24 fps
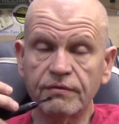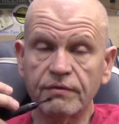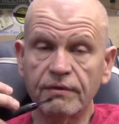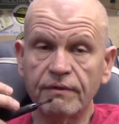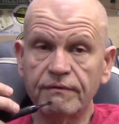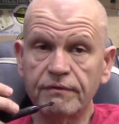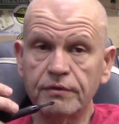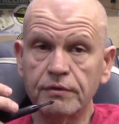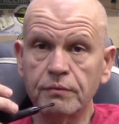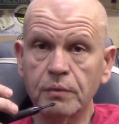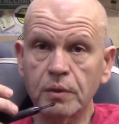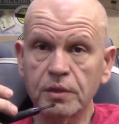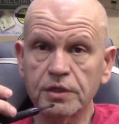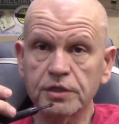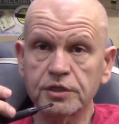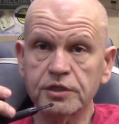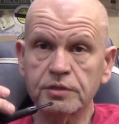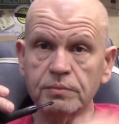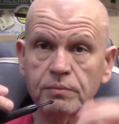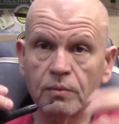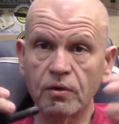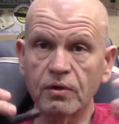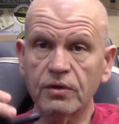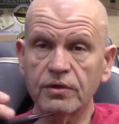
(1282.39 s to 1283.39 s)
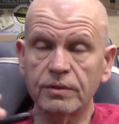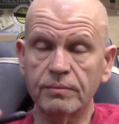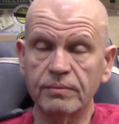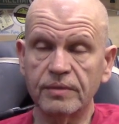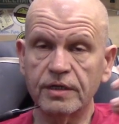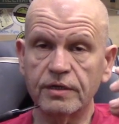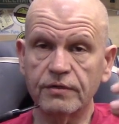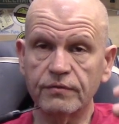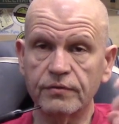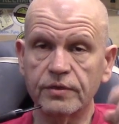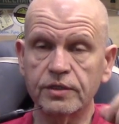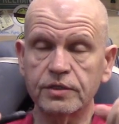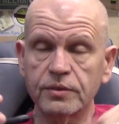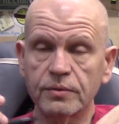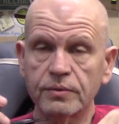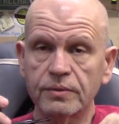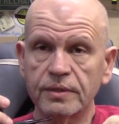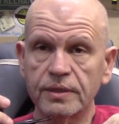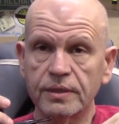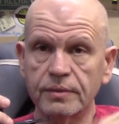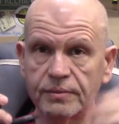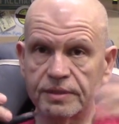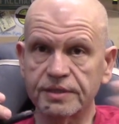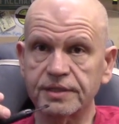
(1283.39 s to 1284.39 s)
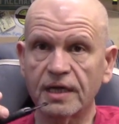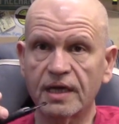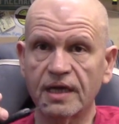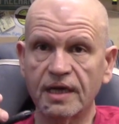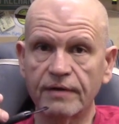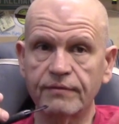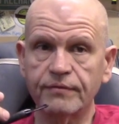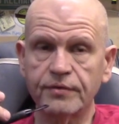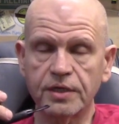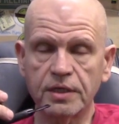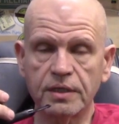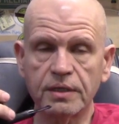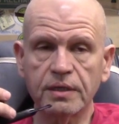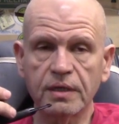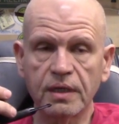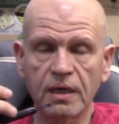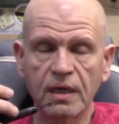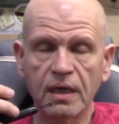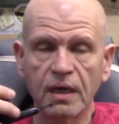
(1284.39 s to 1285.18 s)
if you were to smoke them individually, which I have done,